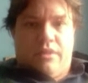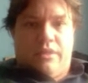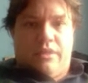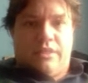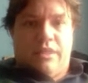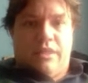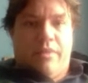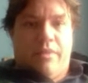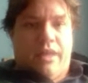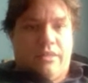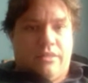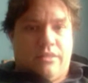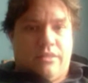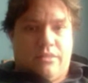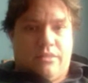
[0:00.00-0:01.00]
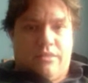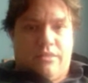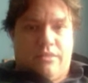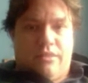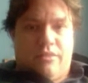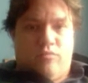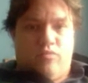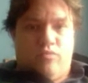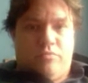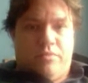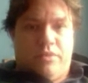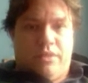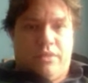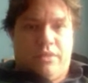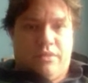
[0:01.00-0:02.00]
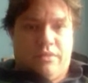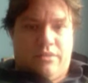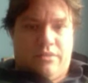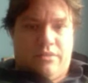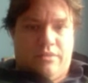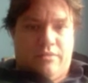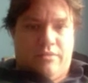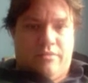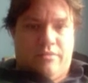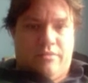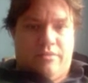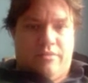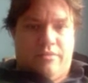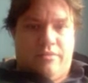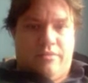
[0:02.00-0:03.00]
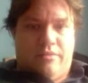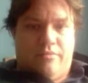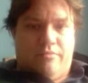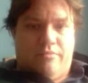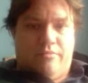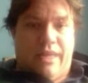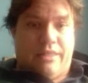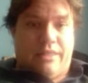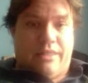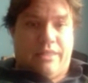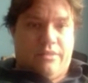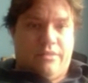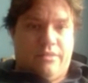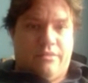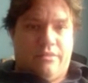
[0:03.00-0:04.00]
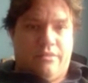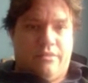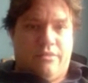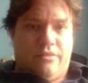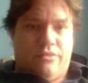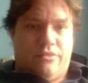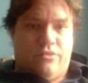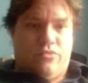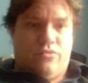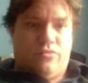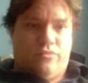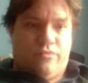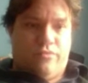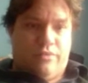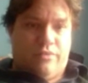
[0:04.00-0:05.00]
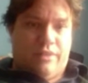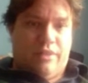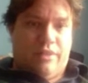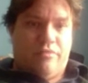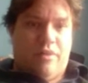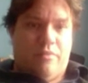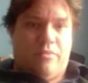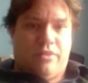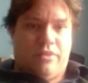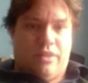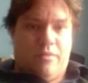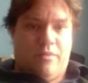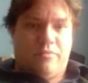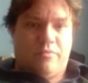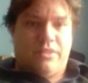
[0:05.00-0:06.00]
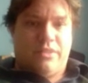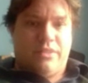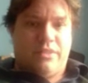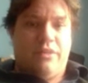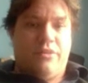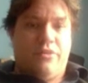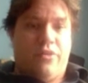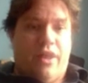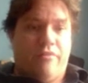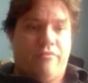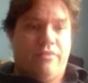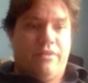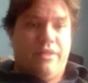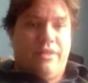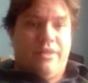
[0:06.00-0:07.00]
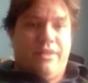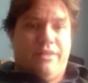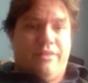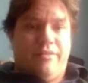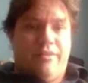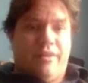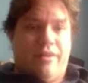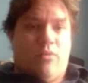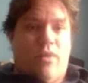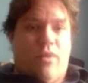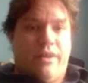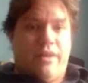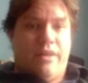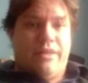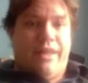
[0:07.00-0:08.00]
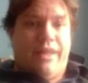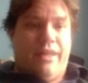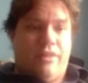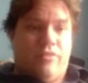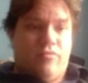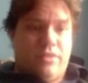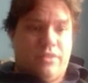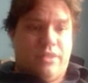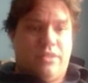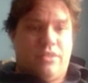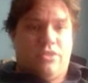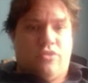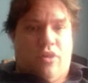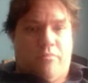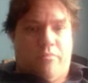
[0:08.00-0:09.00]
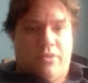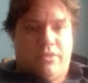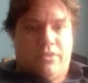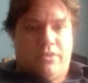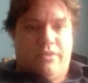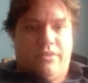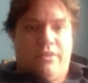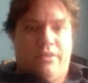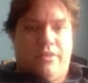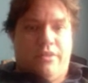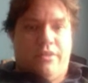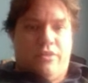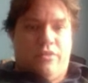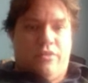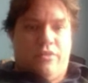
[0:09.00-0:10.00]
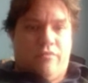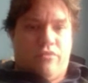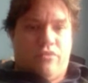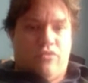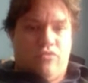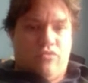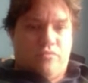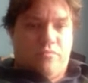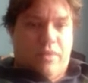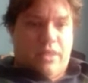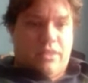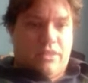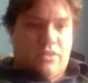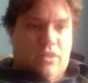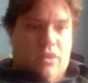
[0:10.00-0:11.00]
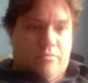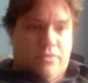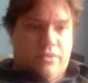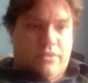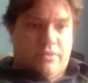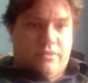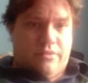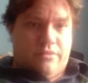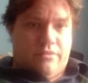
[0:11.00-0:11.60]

In some hands, it would be better to give up on the clubs, but here you have the required entries and stoppers. you have two spade stoppers.